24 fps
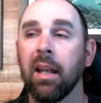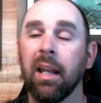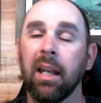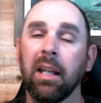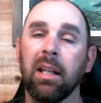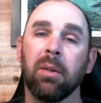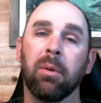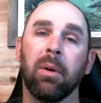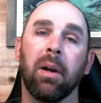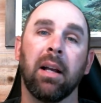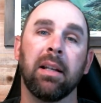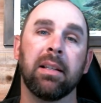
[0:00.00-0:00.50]

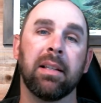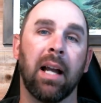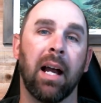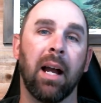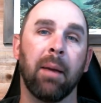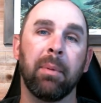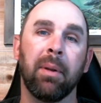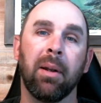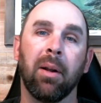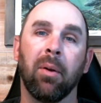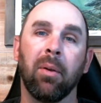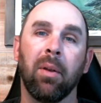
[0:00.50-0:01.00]
Anyways,
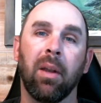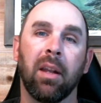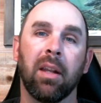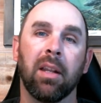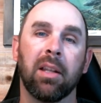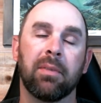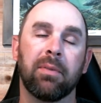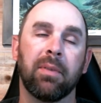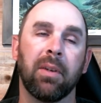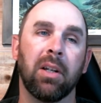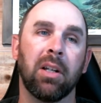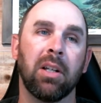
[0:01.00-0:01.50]
I've been holding on to
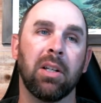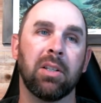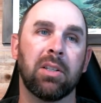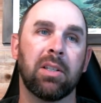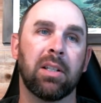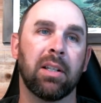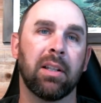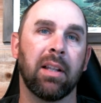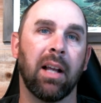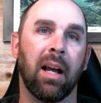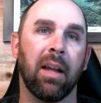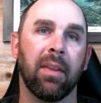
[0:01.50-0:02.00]
this footage
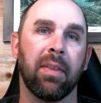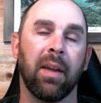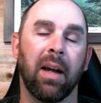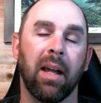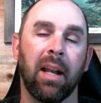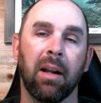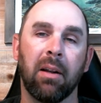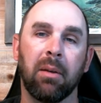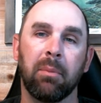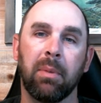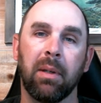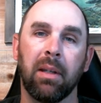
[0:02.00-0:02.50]
because I
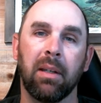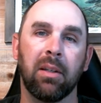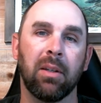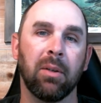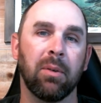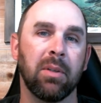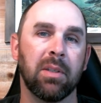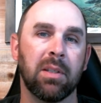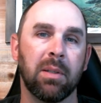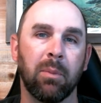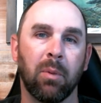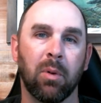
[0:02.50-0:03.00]
thought I'd be
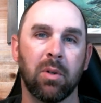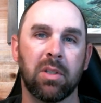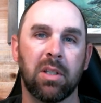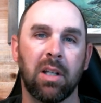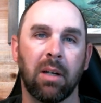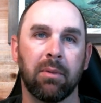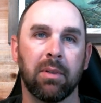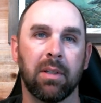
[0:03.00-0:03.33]
doing some more stuff